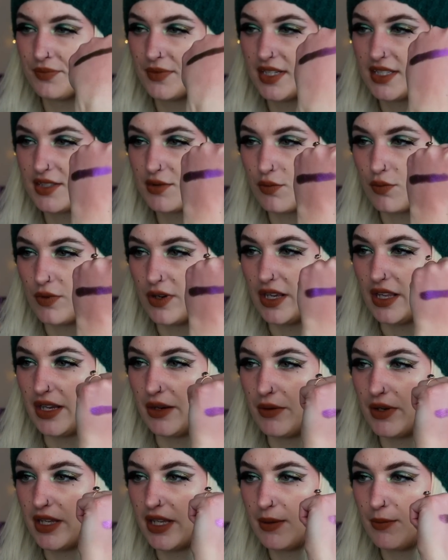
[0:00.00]
It's really,
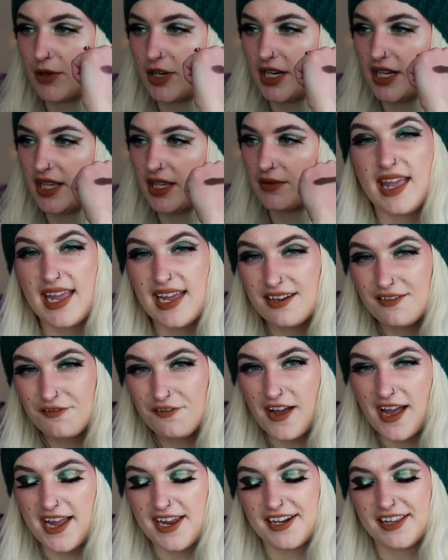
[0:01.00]
really pretty. And
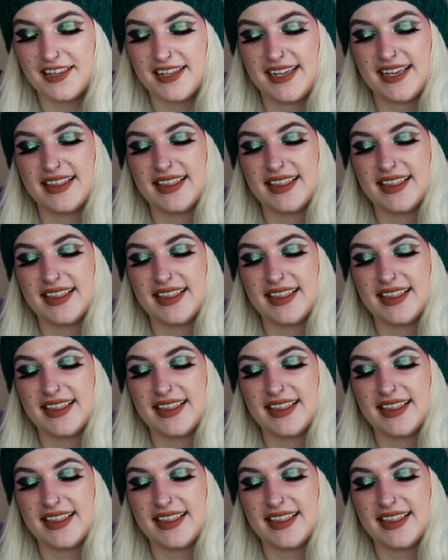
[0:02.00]
finally,